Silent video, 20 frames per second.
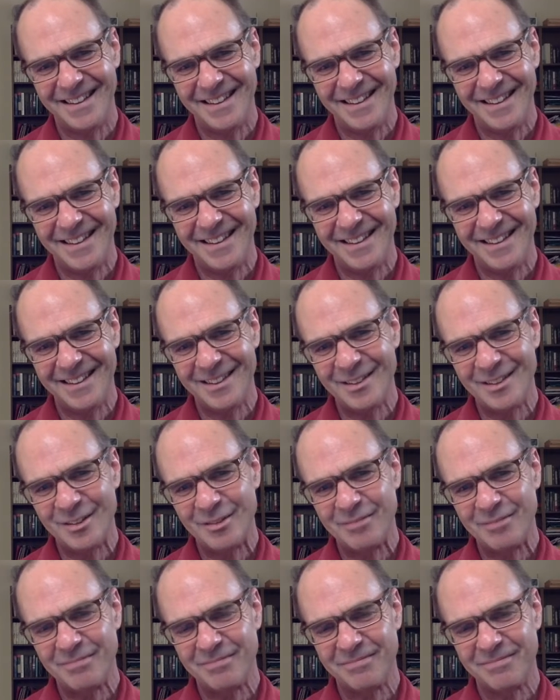
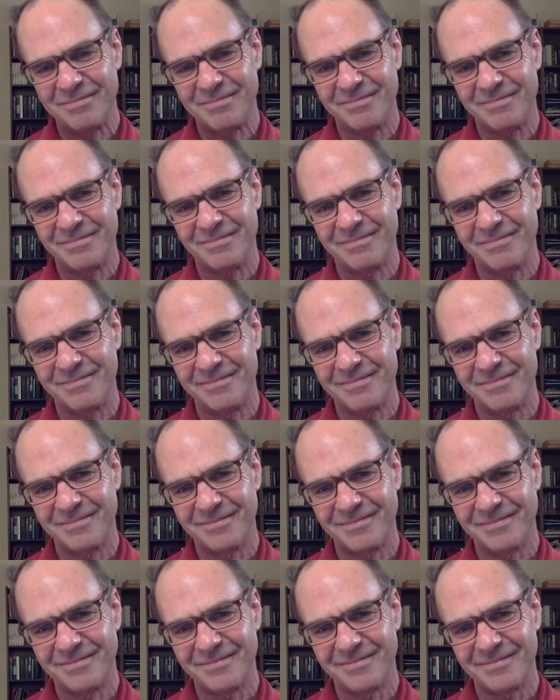
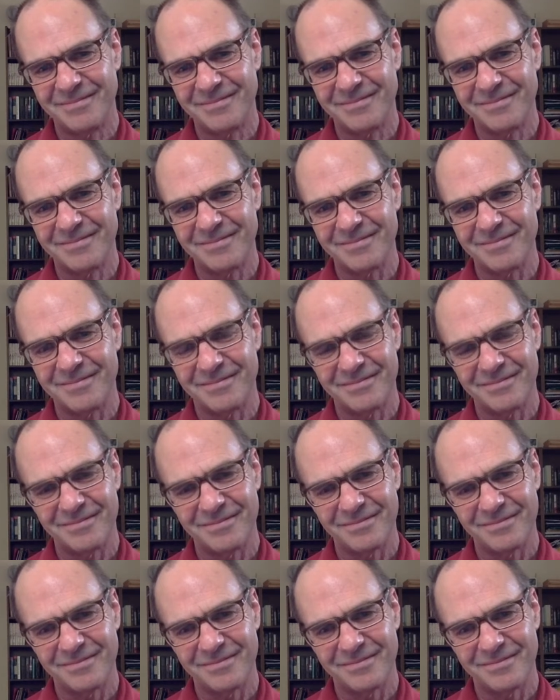
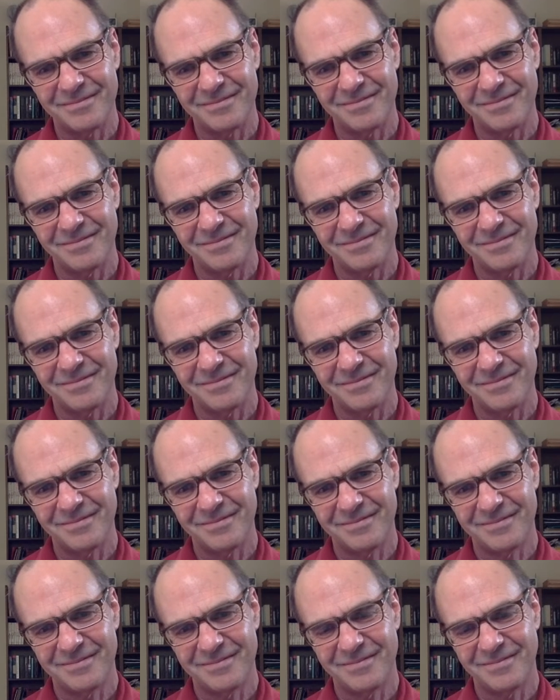
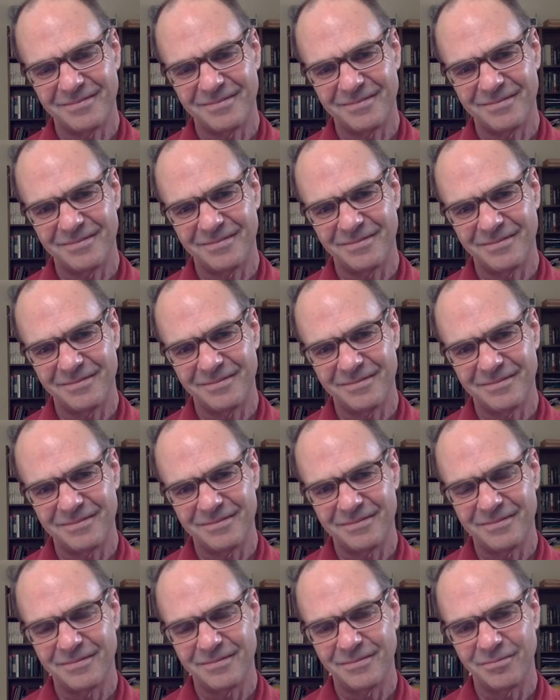
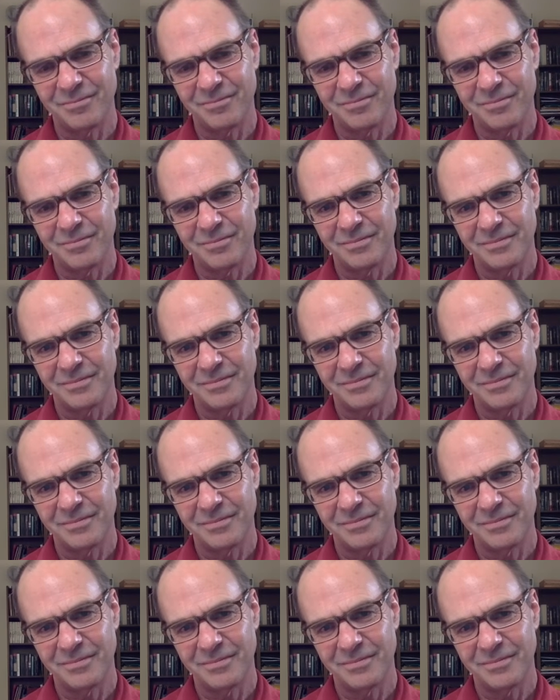(no one is talking)